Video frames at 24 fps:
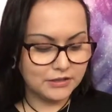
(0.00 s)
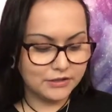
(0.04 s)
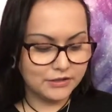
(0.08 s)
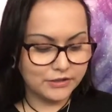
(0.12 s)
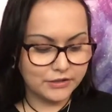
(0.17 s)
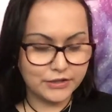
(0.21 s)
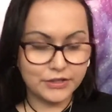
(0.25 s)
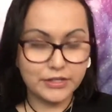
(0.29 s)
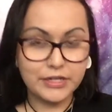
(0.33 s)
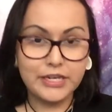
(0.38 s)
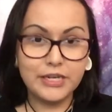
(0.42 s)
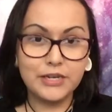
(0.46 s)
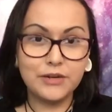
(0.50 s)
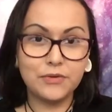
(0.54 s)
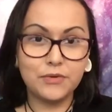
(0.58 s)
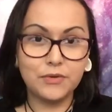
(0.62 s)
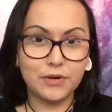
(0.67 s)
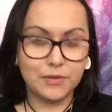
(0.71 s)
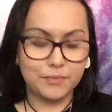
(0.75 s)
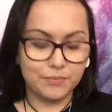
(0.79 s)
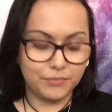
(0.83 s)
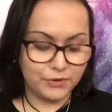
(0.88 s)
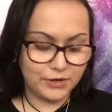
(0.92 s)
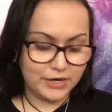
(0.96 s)
learning
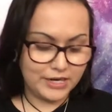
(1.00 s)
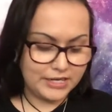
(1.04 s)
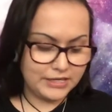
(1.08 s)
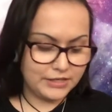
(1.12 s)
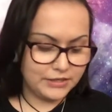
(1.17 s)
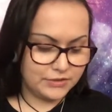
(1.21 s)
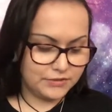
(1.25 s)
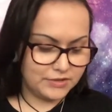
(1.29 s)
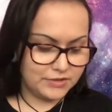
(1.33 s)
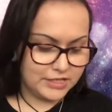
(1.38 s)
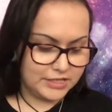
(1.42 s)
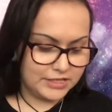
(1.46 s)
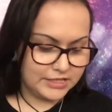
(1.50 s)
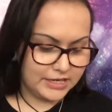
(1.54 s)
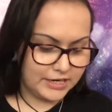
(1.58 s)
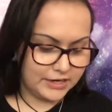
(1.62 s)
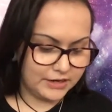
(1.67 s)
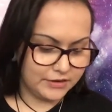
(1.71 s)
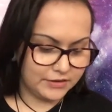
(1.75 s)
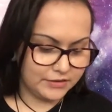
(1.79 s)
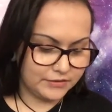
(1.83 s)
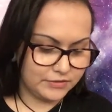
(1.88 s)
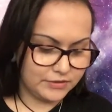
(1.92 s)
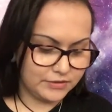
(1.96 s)
or brand new to
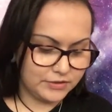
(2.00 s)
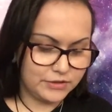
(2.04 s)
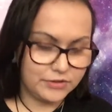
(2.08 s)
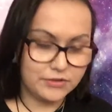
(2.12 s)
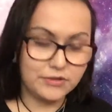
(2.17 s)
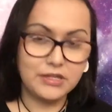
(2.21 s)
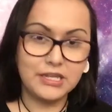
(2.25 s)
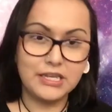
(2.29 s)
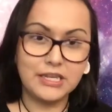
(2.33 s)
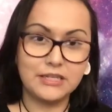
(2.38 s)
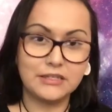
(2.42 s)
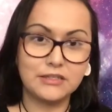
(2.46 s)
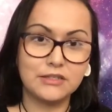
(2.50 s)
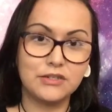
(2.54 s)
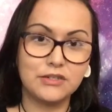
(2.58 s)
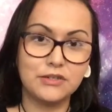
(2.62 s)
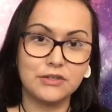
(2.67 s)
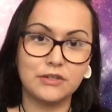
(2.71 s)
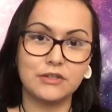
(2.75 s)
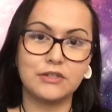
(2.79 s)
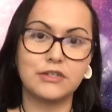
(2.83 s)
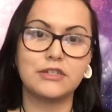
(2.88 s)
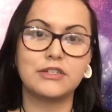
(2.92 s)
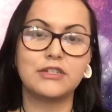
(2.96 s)
tarot, do things to
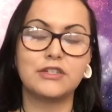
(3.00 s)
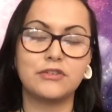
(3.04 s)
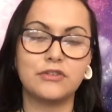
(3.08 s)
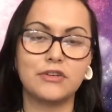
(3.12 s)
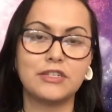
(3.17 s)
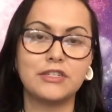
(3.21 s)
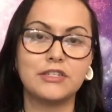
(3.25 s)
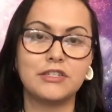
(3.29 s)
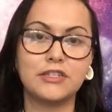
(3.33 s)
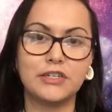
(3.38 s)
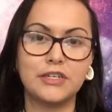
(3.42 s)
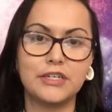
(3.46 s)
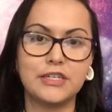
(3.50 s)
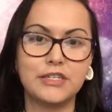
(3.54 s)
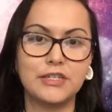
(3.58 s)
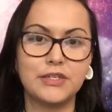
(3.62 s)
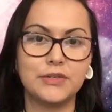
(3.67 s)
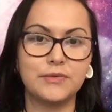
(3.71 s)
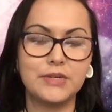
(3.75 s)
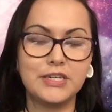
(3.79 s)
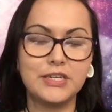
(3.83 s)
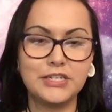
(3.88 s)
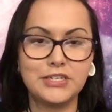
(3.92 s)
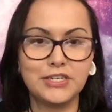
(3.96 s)
learn to trust your
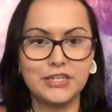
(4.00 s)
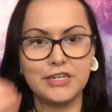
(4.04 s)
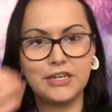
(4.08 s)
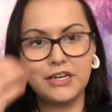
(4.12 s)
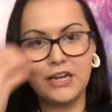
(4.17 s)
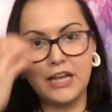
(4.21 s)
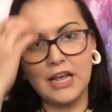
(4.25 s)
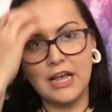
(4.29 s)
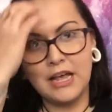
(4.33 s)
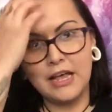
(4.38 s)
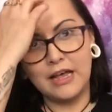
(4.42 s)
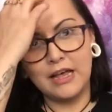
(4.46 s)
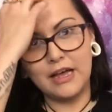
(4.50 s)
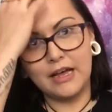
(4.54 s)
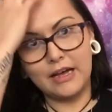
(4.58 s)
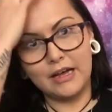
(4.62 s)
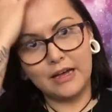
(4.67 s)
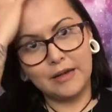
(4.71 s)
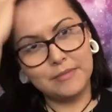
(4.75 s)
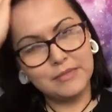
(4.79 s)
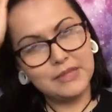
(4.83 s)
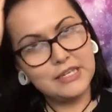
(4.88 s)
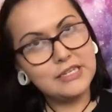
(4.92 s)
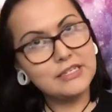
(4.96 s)
intuition.
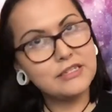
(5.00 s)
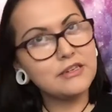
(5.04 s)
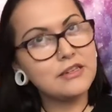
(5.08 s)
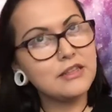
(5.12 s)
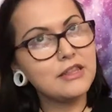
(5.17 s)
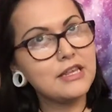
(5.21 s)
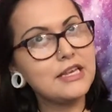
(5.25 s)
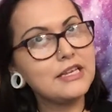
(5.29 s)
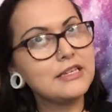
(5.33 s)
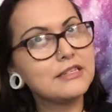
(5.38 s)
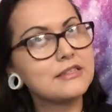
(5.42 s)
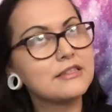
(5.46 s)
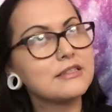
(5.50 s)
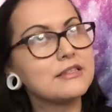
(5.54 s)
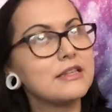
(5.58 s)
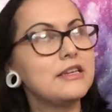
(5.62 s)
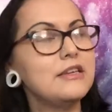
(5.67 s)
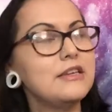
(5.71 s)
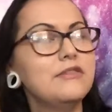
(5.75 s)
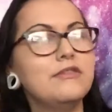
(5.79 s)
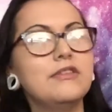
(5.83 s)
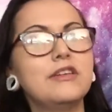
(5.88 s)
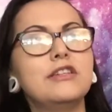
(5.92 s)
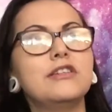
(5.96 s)
These are things that
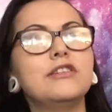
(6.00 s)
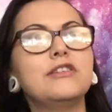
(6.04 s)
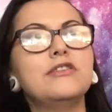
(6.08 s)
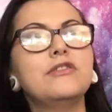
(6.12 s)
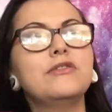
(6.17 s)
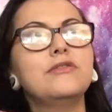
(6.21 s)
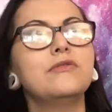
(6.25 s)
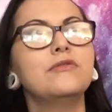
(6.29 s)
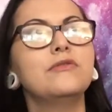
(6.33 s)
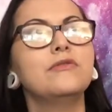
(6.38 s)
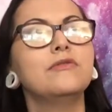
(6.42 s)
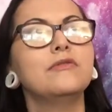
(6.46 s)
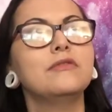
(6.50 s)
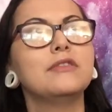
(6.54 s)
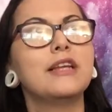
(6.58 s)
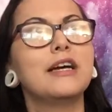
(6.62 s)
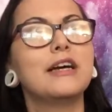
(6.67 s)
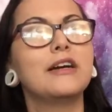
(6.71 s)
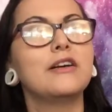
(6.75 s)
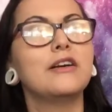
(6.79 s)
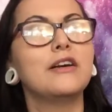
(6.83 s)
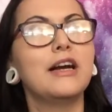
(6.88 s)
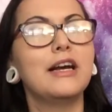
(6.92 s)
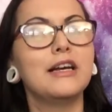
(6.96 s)
you can do
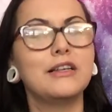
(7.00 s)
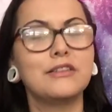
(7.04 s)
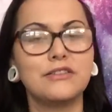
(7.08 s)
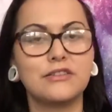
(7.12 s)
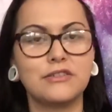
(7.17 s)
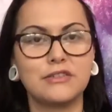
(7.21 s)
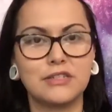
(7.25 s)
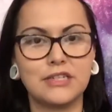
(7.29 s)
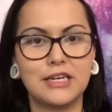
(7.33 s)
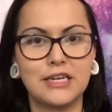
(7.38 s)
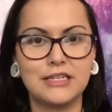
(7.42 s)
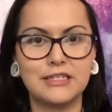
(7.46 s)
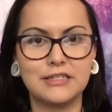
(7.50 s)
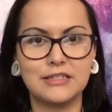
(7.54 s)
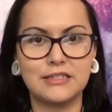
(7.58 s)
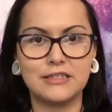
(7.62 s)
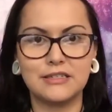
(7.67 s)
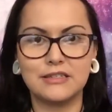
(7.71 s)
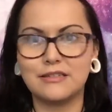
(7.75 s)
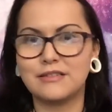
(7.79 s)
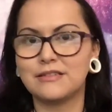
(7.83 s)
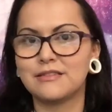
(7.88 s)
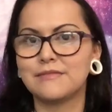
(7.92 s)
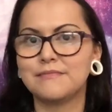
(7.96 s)
that are
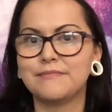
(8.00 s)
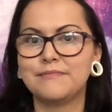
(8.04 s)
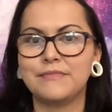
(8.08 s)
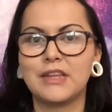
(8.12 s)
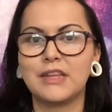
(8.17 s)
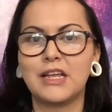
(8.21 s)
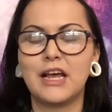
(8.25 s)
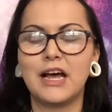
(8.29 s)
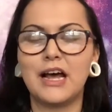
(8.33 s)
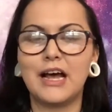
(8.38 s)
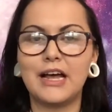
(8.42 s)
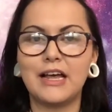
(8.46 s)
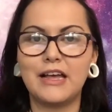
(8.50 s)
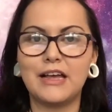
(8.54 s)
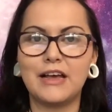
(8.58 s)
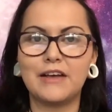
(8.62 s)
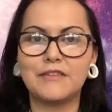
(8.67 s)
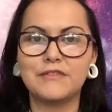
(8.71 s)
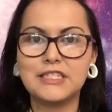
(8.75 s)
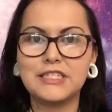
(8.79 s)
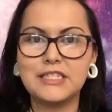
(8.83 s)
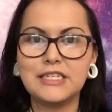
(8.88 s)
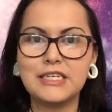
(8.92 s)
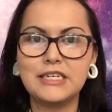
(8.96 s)
exercises. I
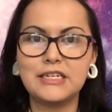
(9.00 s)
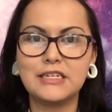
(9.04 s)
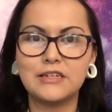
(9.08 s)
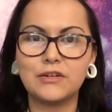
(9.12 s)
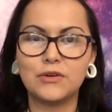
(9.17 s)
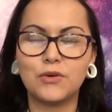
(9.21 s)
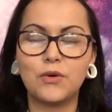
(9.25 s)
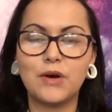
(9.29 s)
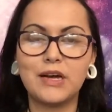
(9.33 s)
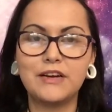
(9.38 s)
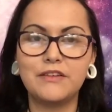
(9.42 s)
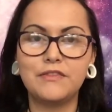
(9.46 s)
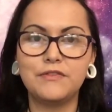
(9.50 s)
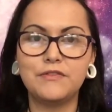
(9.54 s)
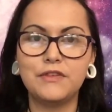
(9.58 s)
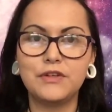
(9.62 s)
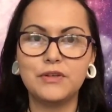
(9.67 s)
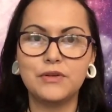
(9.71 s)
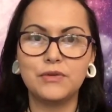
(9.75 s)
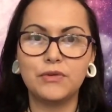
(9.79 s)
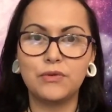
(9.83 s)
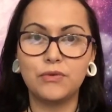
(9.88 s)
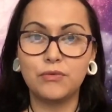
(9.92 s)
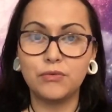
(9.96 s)
have seen quite a
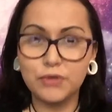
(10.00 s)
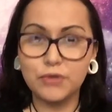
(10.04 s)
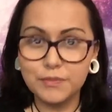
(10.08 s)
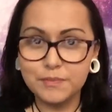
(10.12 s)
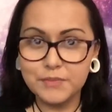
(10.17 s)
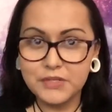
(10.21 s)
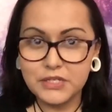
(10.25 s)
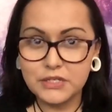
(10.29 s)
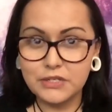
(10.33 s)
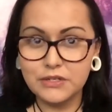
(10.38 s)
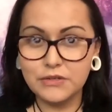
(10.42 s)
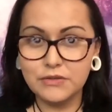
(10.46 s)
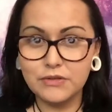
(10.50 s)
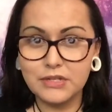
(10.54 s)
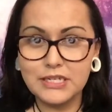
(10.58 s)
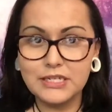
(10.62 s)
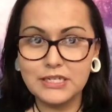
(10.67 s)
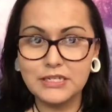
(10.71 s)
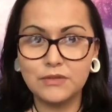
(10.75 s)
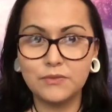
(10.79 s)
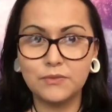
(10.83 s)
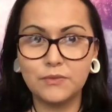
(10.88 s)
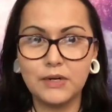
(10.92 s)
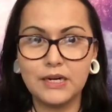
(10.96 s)
few groups do
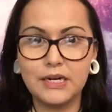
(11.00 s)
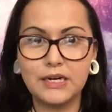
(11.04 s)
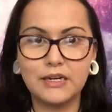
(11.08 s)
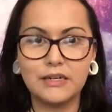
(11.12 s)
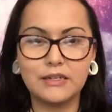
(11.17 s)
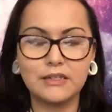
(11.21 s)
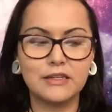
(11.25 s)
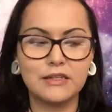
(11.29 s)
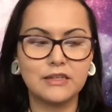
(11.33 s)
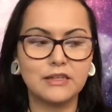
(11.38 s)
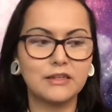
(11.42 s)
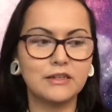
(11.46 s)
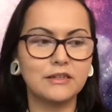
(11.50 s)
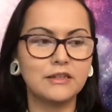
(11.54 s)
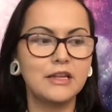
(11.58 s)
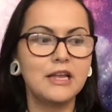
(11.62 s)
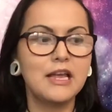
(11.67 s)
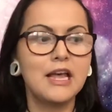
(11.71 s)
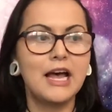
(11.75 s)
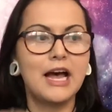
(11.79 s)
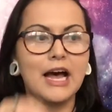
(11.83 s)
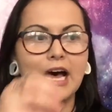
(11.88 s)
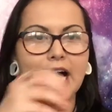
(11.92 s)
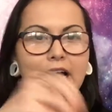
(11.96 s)
this, where they'll
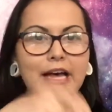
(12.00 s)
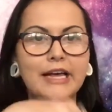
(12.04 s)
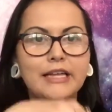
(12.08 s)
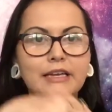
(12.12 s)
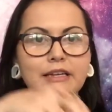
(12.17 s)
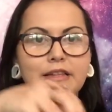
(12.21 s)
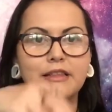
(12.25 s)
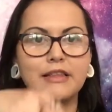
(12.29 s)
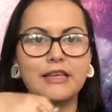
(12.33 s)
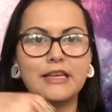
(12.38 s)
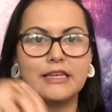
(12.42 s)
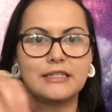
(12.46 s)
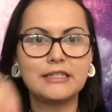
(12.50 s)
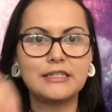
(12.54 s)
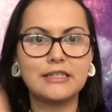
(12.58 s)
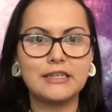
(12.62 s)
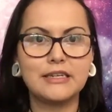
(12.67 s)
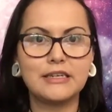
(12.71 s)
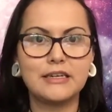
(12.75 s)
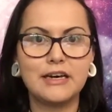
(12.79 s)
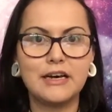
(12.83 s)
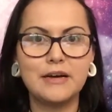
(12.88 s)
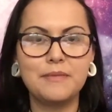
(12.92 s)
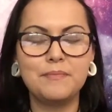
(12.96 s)
hide things in
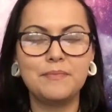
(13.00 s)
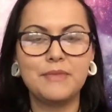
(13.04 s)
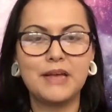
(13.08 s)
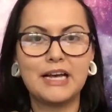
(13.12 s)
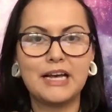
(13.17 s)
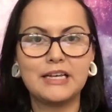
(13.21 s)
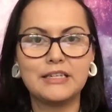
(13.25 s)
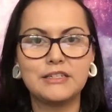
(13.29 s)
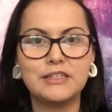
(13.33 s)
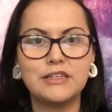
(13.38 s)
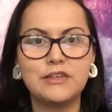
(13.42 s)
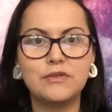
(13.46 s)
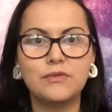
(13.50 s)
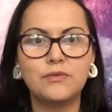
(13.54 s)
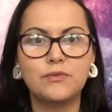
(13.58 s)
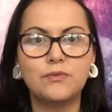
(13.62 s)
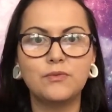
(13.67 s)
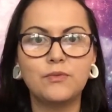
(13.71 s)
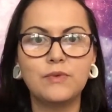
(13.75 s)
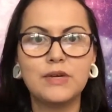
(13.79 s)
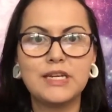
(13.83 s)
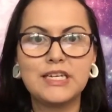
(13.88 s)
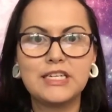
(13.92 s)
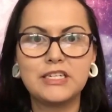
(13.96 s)
a cup, ask you
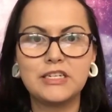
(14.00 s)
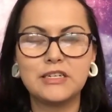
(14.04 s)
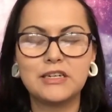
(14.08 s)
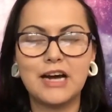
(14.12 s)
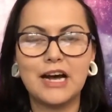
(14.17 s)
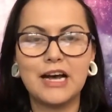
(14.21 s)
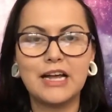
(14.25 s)
which